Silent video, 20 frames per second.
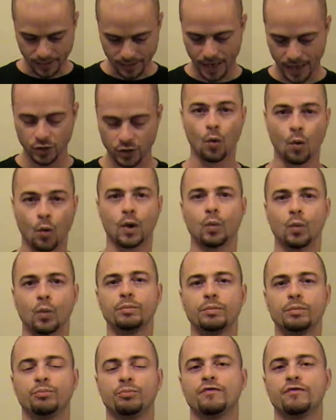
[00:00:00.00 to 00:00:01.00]
Antoine
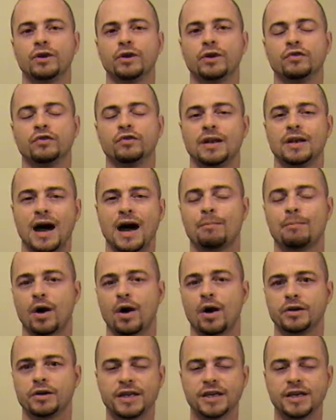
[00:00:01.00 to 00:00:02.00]
Winfield did not
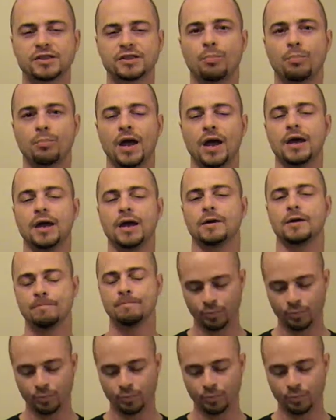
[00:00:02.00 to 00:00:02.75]
participate.